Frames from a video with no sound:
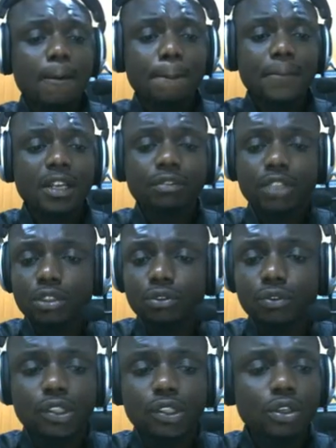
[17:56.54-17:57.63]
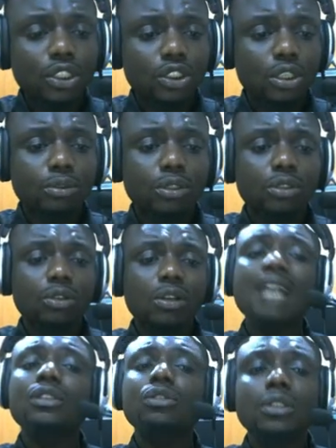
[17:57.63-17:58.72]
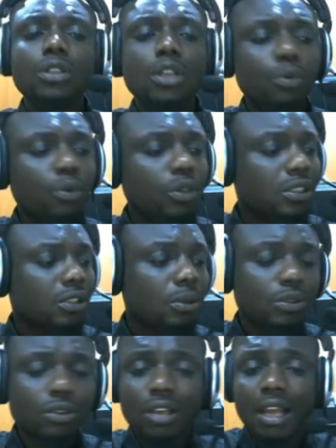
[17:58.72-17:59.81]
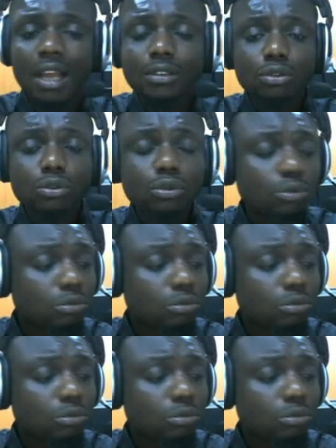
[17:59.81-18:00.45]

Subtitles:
if this video is something you like to resonate with, is it something you like to